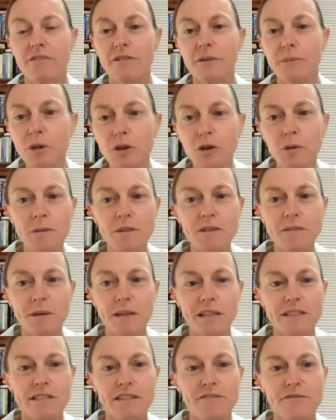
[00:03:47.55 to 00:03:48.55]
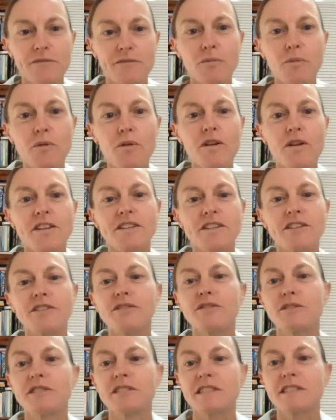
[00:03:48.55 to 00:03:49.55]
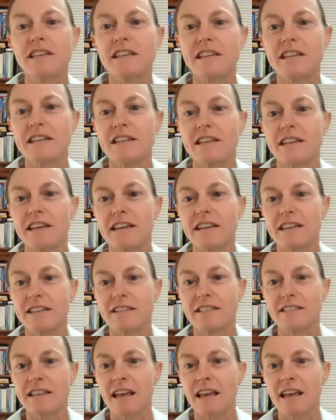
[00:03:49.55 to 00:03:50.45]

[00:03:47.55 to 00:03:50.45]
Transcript: From your perspective, what do you see as